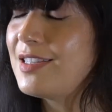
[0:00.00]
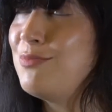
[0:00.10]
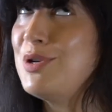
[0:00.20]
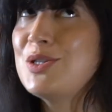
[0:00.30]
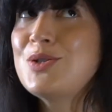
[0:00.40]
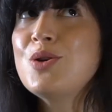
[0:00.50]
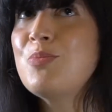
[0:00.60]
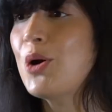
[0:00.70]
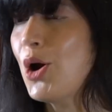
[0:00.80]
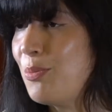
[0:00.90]
and be
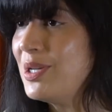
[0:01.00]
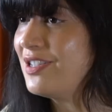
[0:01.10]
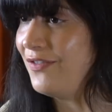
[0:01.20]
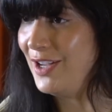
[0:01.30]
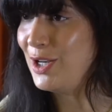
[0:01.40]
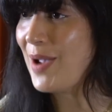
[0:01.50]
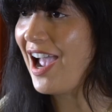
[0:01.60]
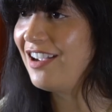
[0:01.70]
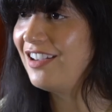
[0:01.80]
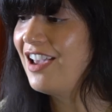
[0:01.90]
super open to
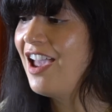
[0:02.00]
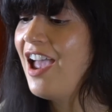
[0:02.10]
feedback